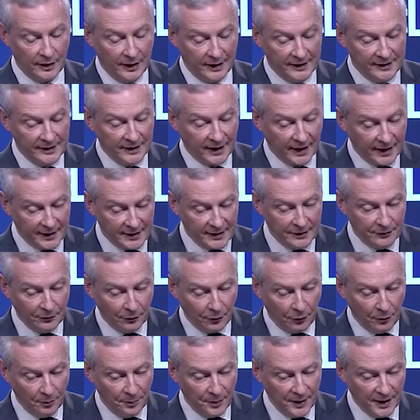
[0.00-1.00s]
the board. Now,
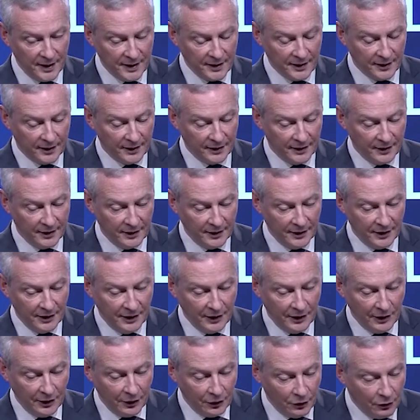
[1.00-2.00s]
Paolo Gentiloni
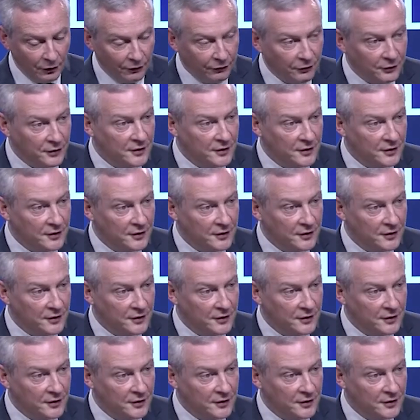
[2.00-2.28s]
also pointed